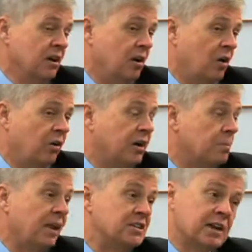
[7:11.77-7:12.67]
Yeah. Only other
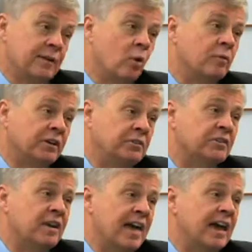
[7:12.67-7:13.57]
place I know of that can
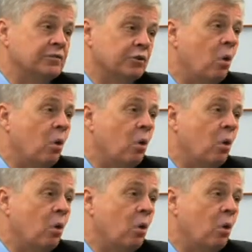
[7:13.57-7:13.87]
say that is